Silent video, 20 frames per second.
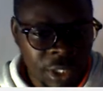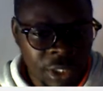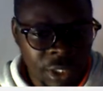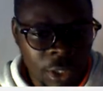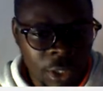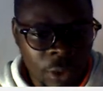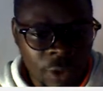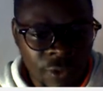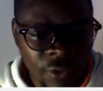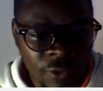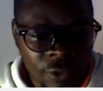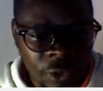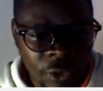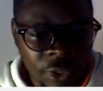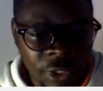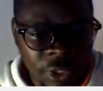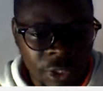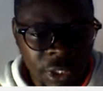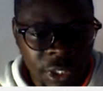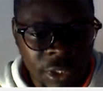our
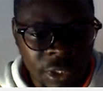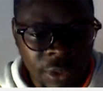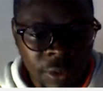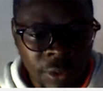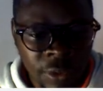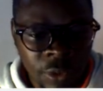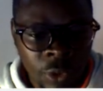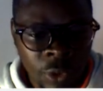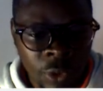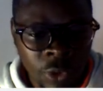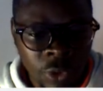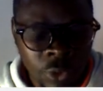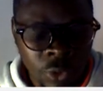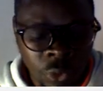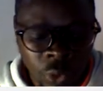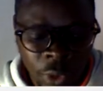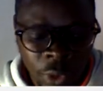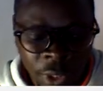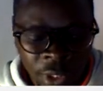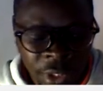front end, or
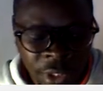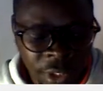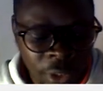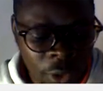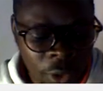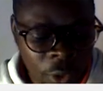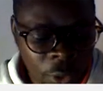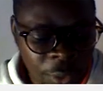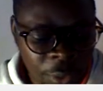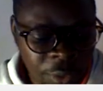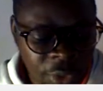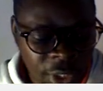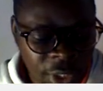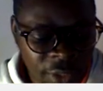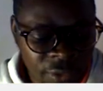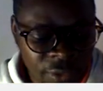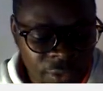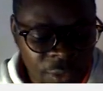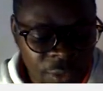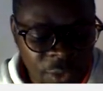to edit our
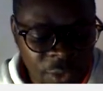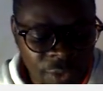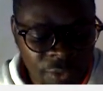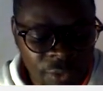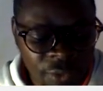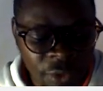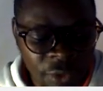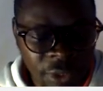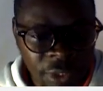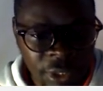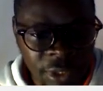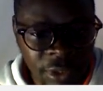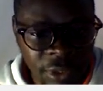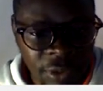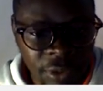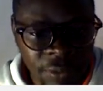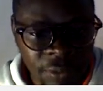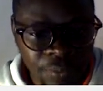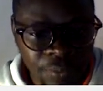website from the front end.